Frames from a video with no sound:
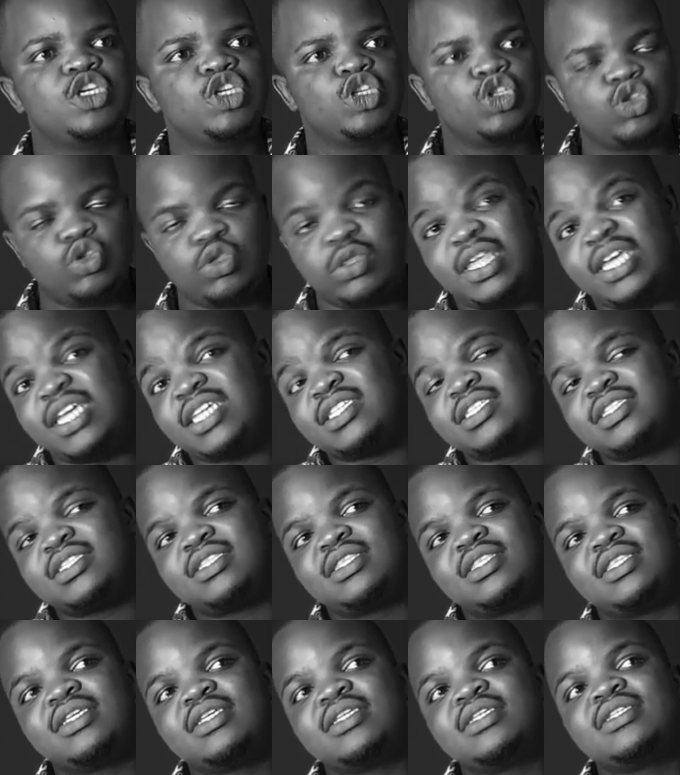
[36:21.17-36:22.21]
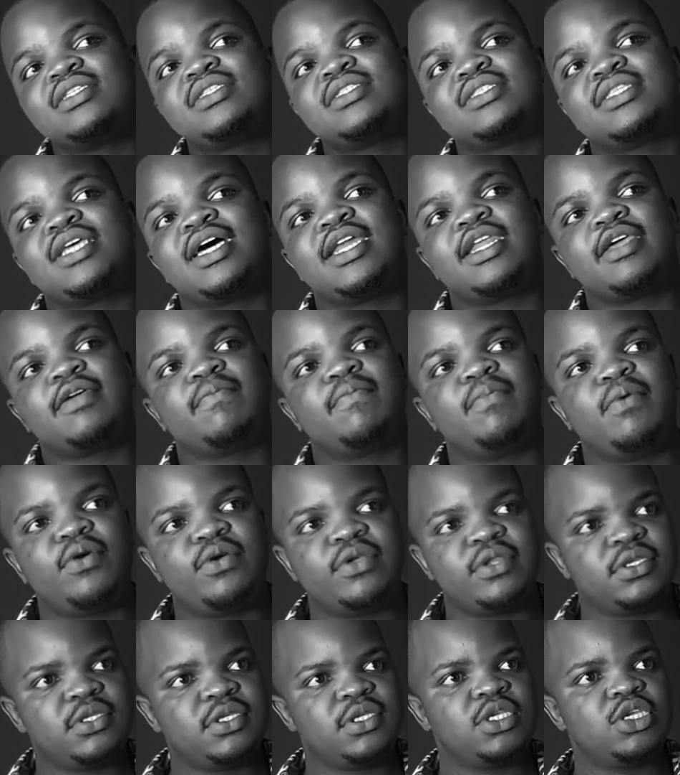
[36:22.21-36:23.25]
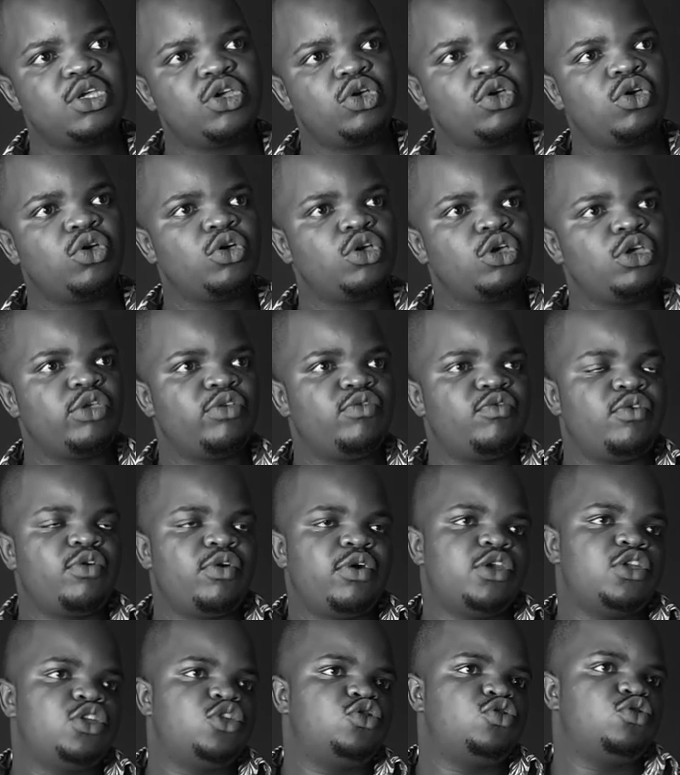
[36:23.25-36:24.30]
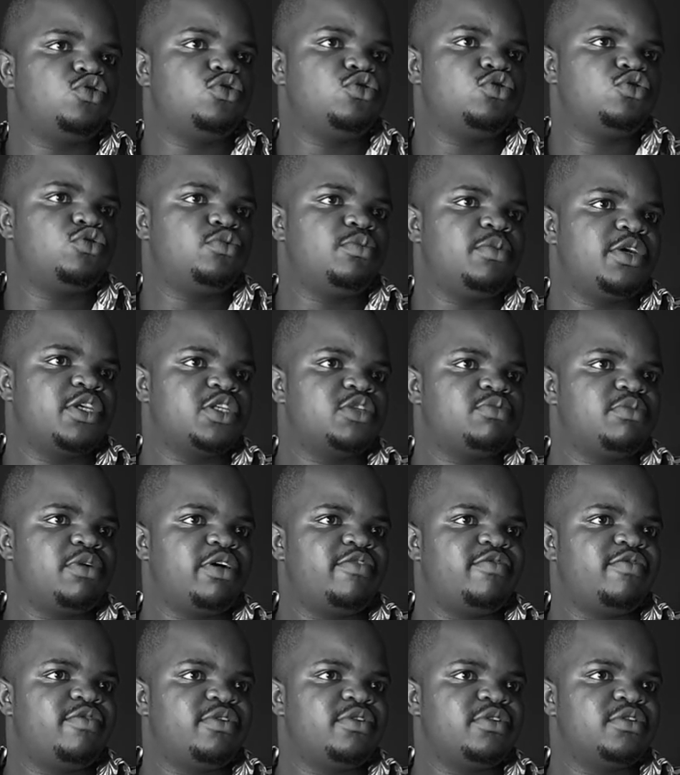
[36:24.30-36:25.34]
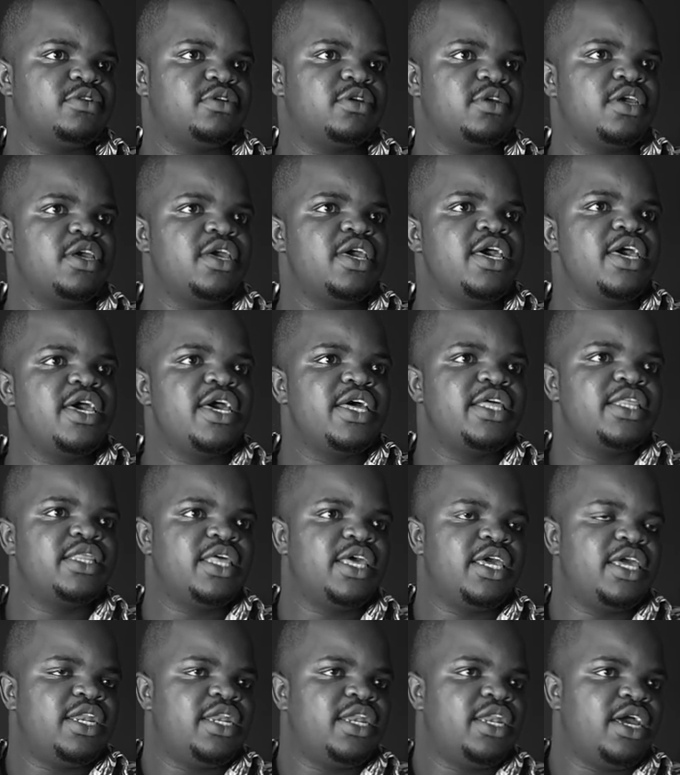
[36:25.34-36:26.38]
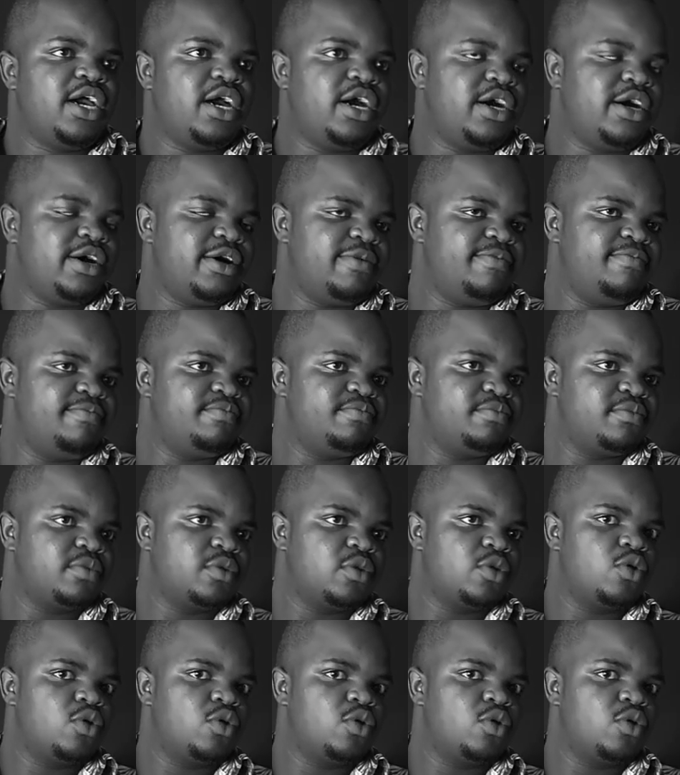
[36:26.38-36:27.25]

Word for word: So that's the starting point. Yeah. If you're going to to make smartphones, to yeah. then um,